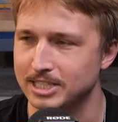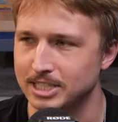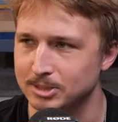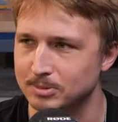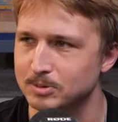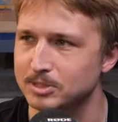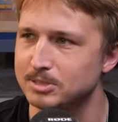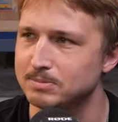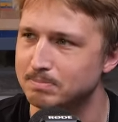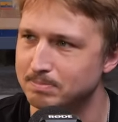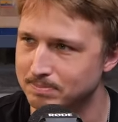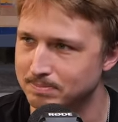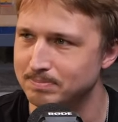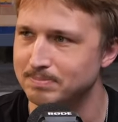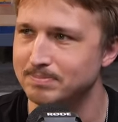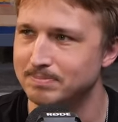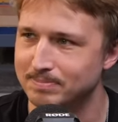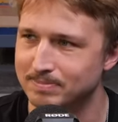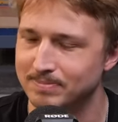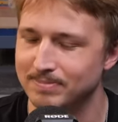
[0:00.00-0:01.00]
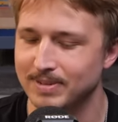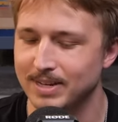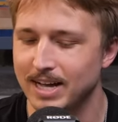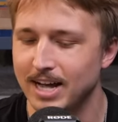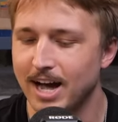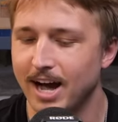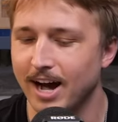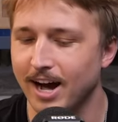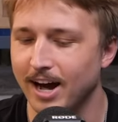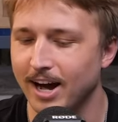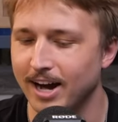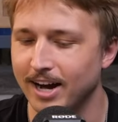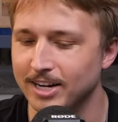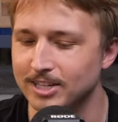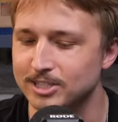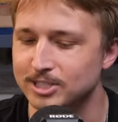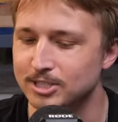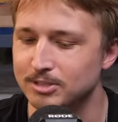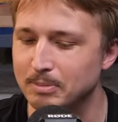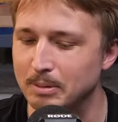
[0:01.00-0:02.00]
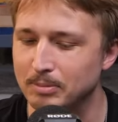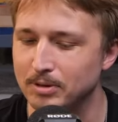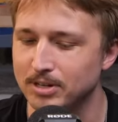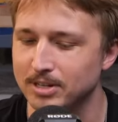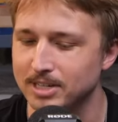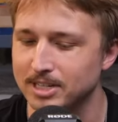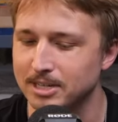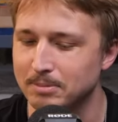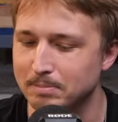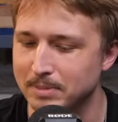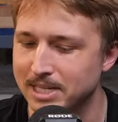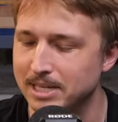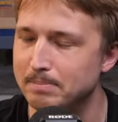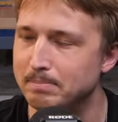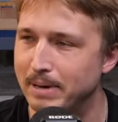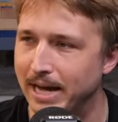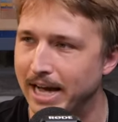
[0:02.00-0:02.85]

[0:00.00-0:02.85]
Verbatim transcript: This was uh do you remember Camilla